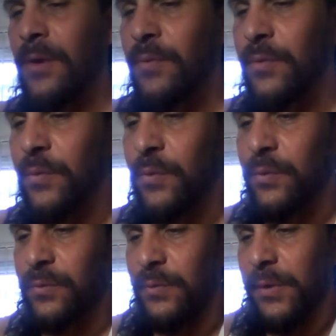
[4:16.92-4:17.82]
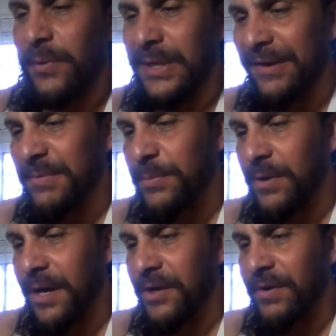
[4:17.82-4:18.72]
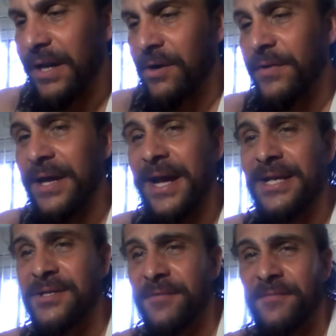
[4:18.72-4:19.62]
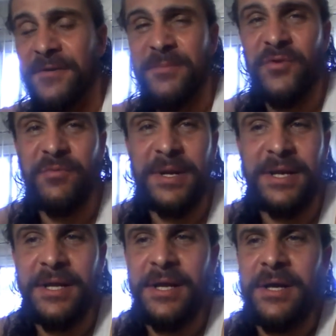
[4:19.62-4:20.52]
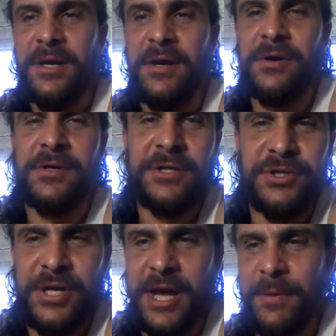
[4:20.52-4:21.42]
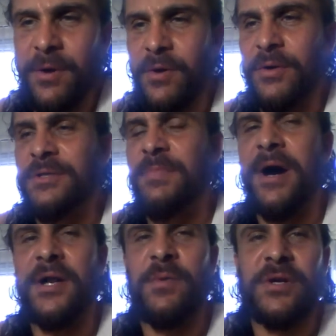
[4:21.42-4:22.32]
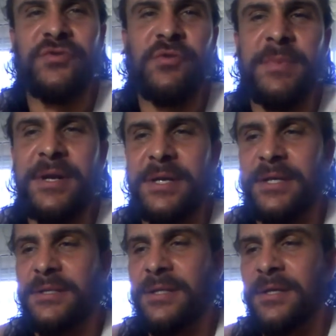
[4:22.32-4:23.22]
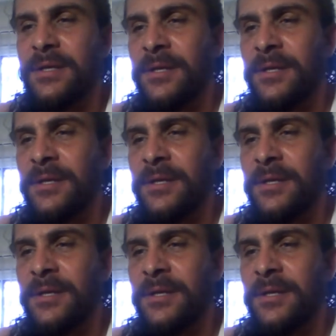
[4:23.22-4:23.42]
We give people a lot of credit, like, oh, that guy has good foot movement, oh, good jab, oh, his body work is tremendous.